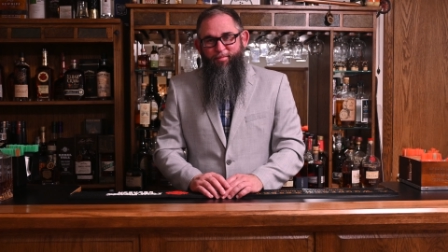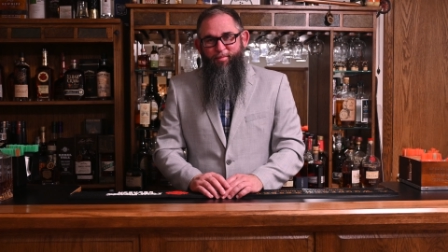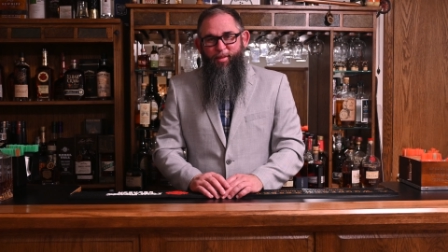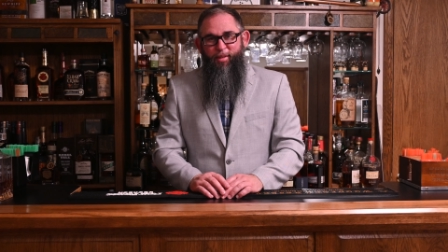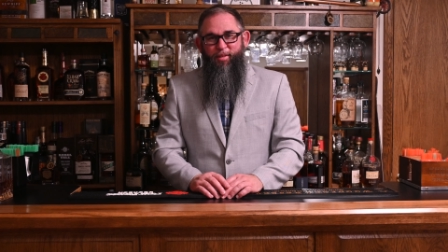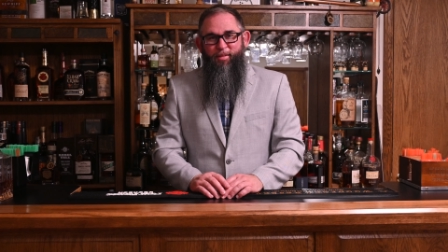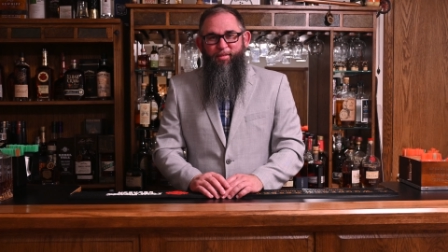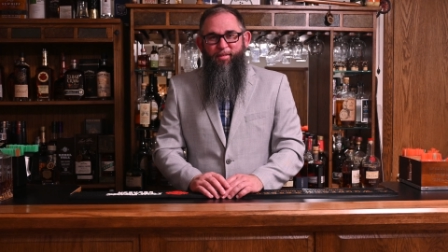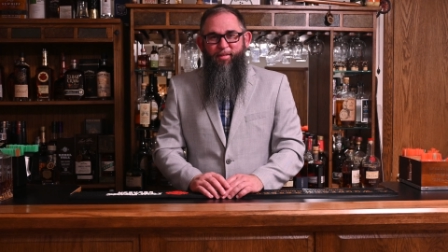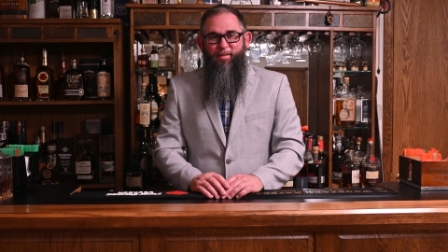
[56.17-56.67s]

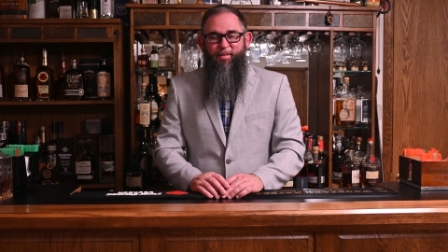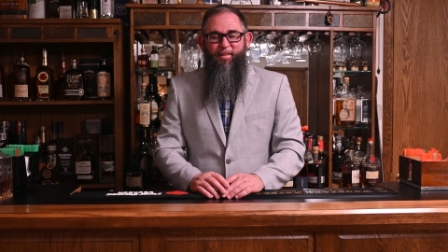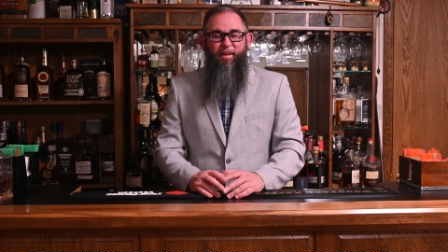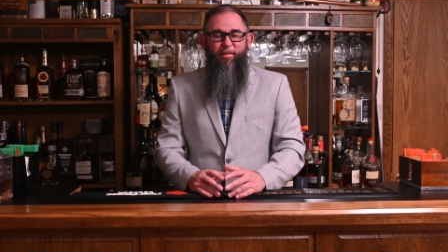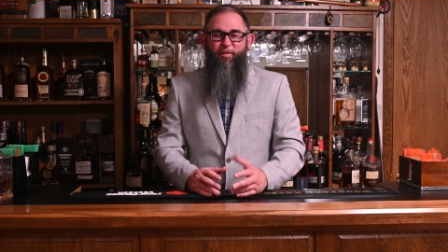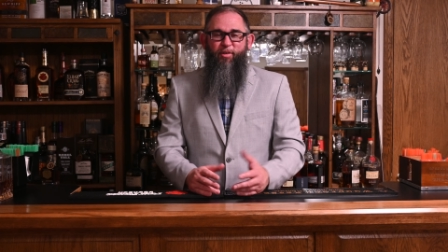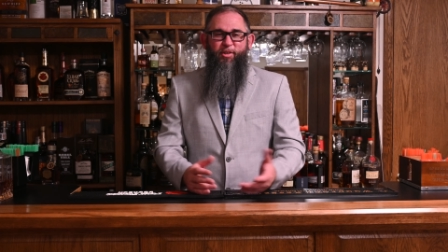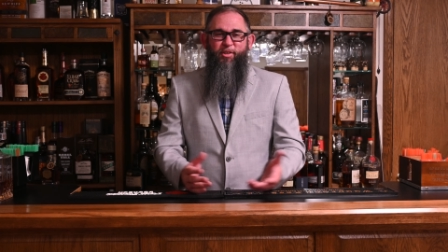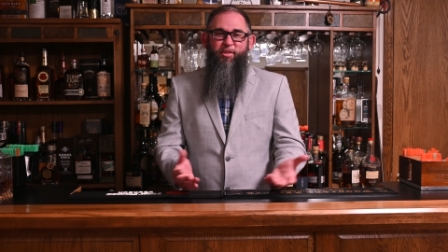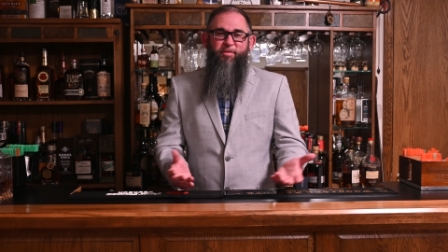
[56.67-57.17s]
because the
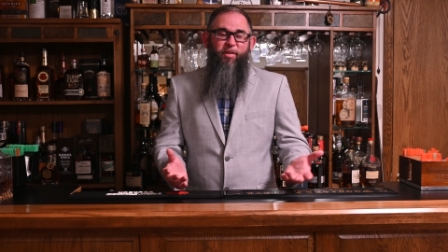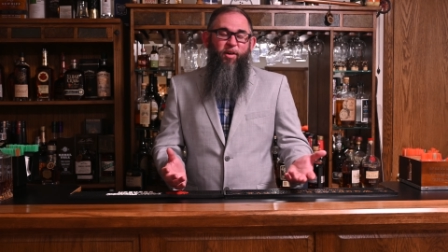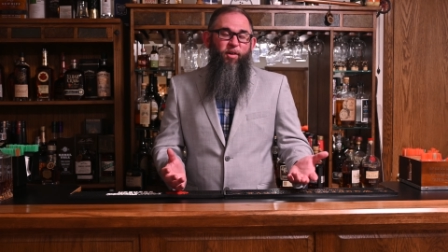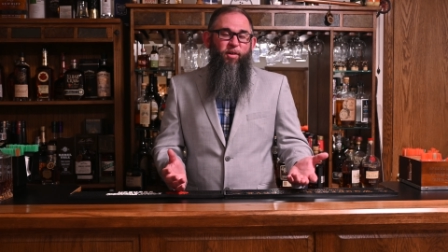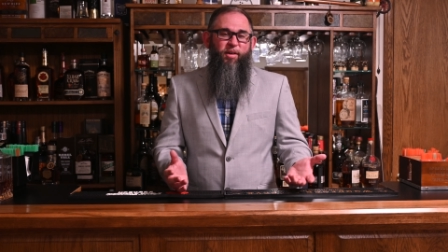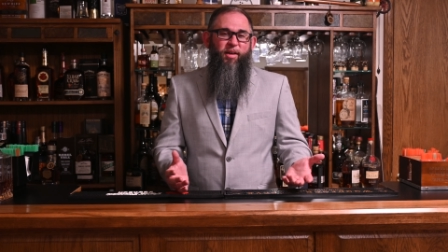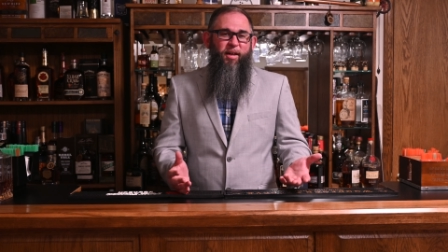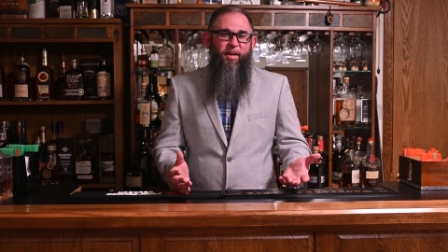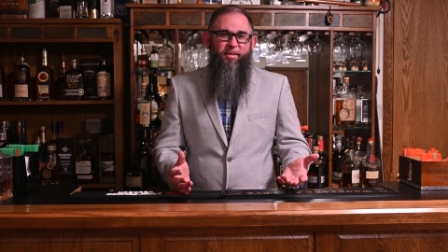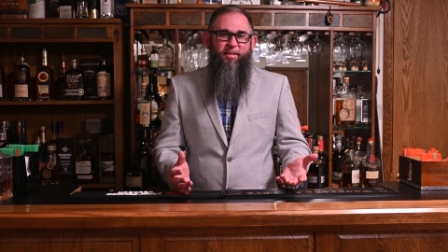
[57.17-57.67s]
definitions of
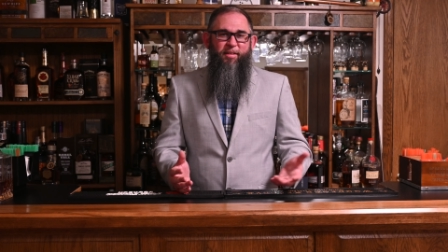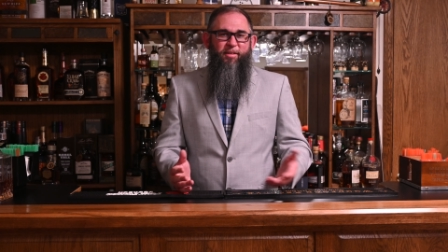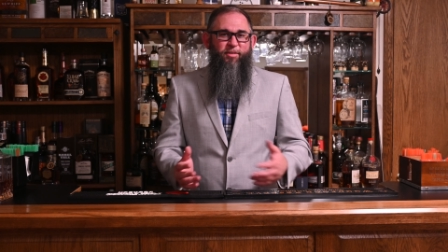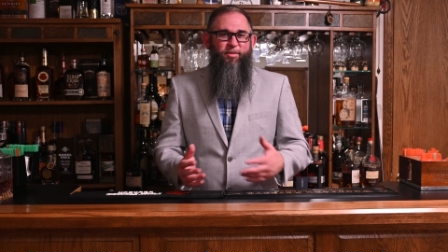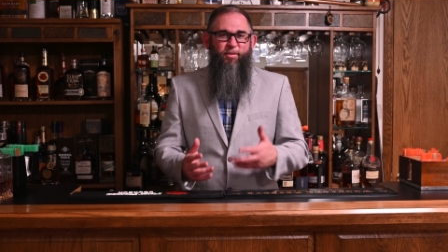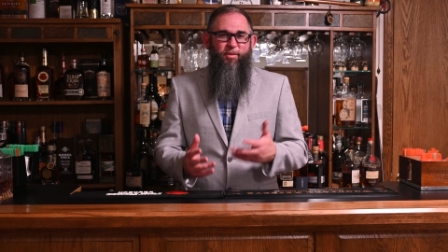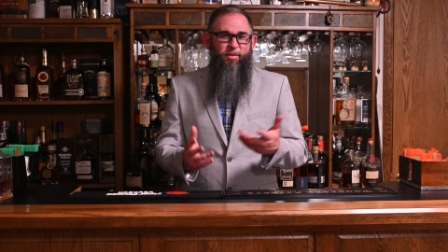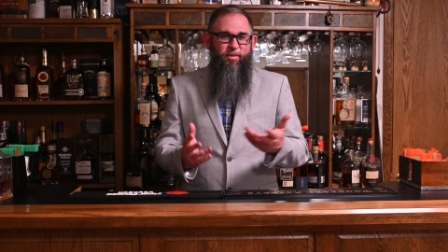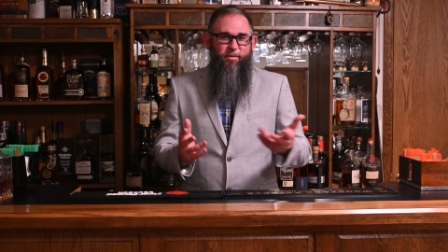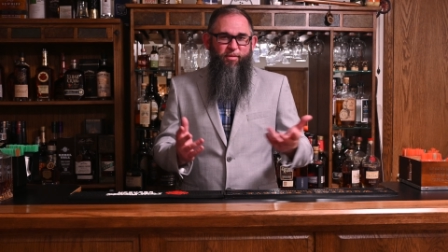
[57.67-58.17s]
all
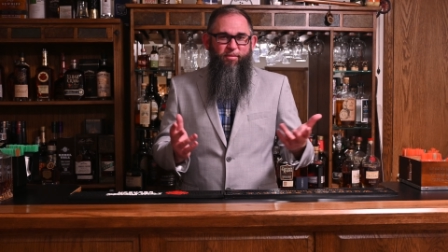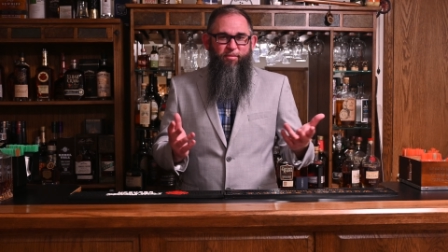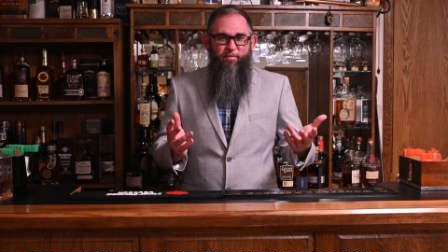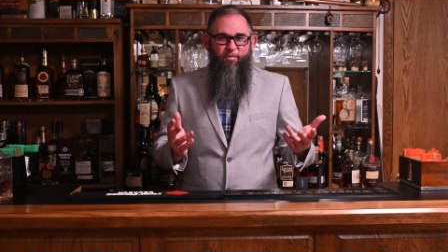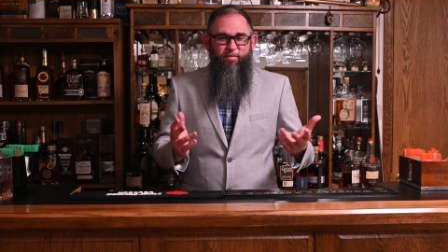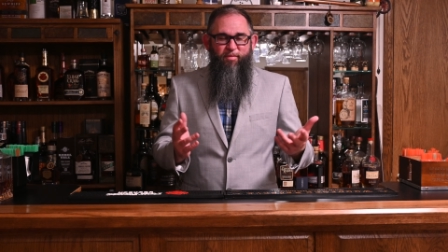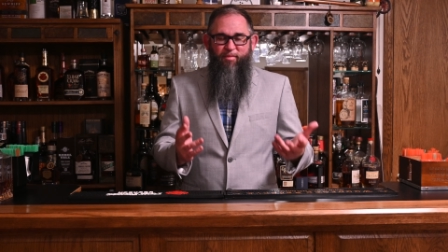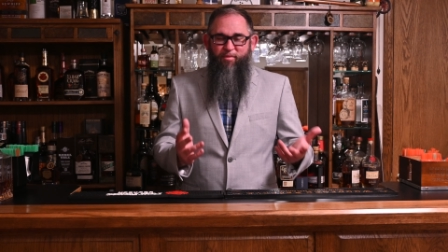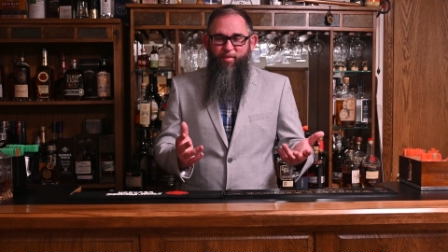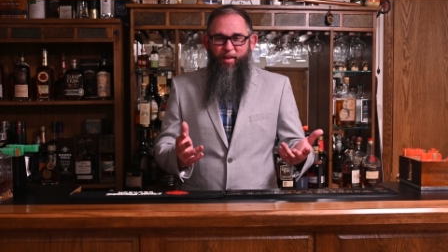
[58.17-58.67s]
cocktails are a little
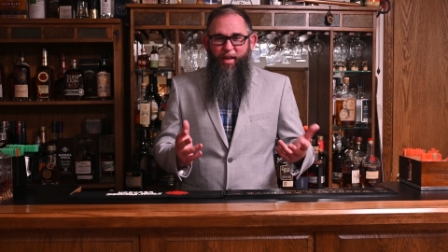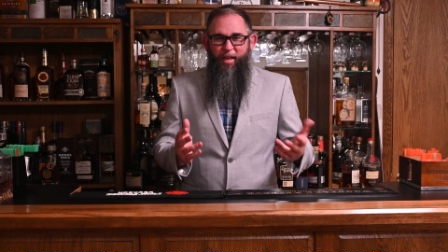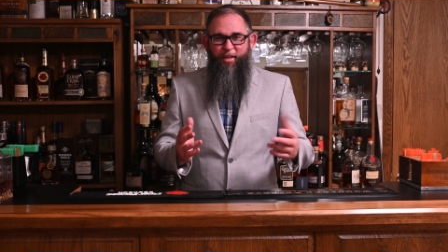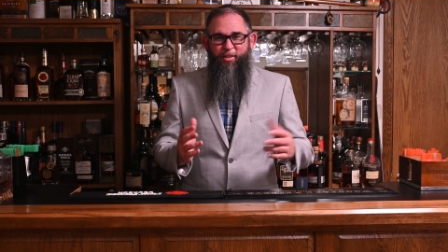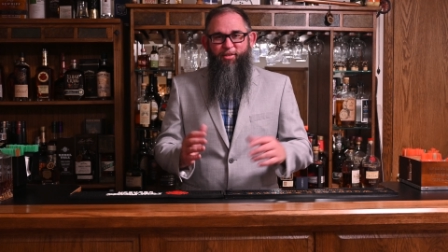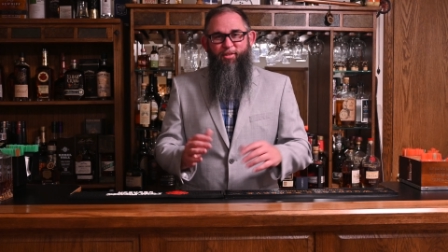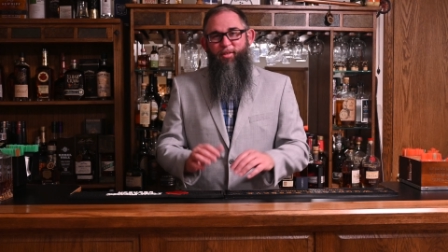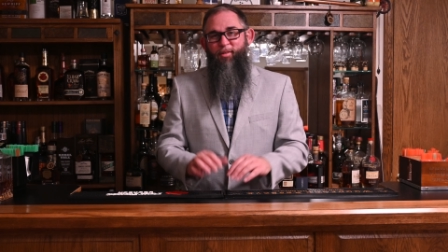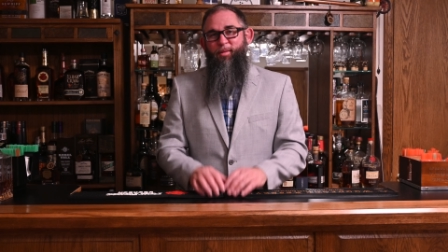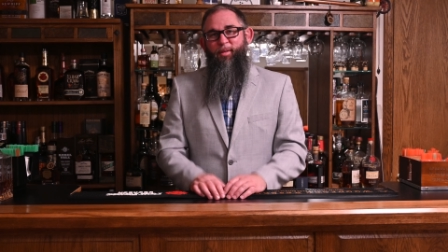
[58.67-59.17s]

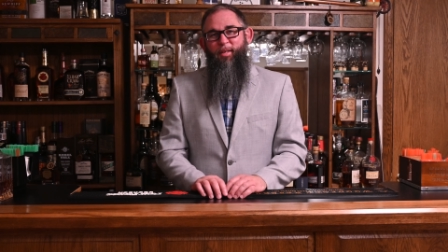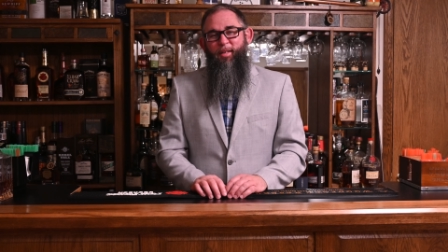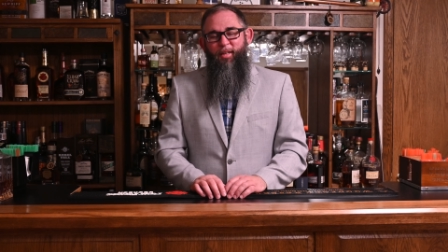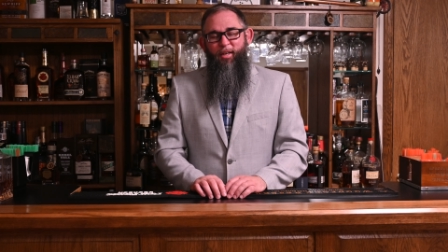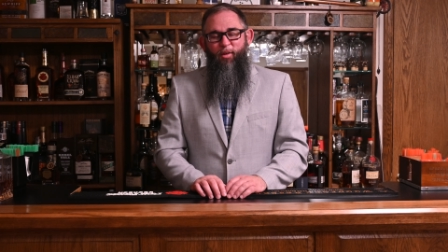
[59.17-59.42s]
vague, so